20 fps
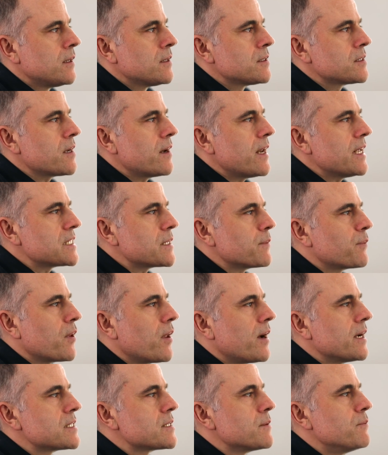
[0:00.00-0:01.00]
So let's
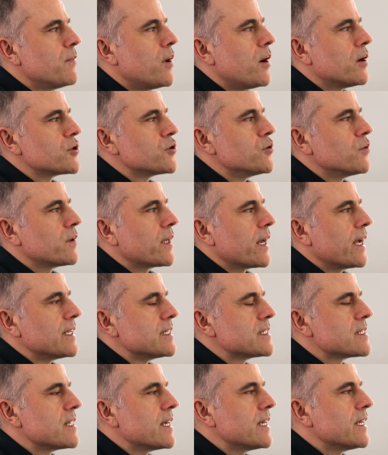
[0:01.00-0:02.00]
apply some marginal
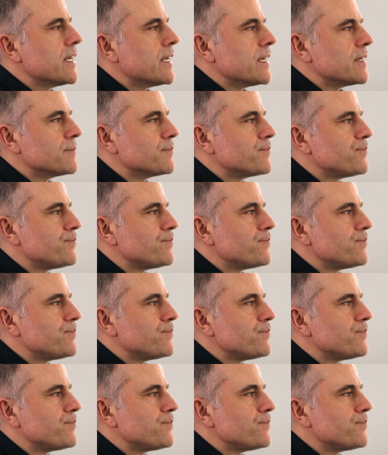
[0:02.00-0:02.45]
gains thinking.